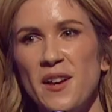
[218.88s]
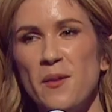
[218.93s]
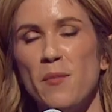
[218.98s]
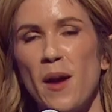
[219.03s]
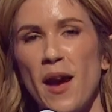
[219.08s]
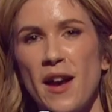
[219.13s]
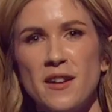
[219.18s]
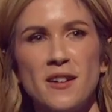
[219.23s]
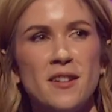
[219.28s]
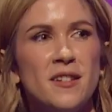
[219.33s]

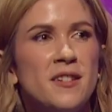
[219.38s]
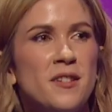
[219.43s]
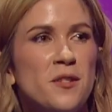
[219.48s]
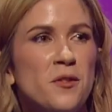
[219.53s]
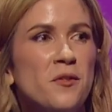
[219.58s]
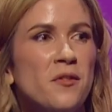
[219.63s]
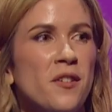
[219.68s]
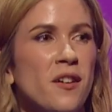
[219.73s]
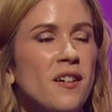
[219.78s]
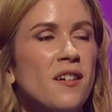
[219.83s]
painted
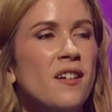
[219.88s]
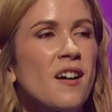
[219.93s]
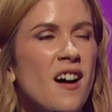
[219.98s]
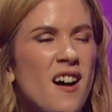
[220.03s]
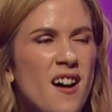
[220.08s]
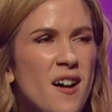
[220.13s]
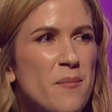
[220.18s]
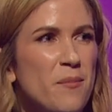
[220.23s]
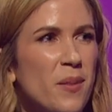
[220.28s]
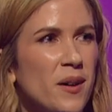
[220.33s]
silver,
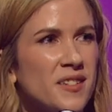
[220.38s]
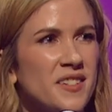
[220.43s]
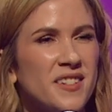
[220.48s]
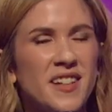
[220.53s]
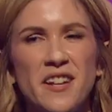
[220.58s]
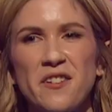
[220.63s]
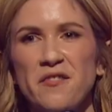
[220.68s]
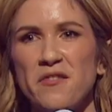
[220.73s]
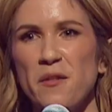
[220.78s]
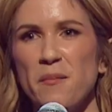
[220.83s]

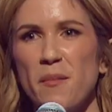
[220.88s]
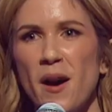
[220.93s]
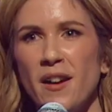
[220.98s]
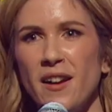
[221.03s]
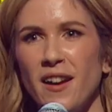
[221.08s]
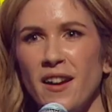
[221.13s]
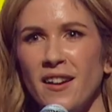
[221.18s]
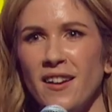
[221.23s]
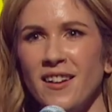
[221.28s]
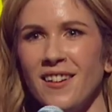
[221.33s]
busking for
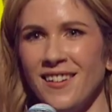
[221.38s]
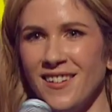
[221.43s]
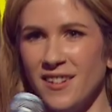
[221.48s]
money.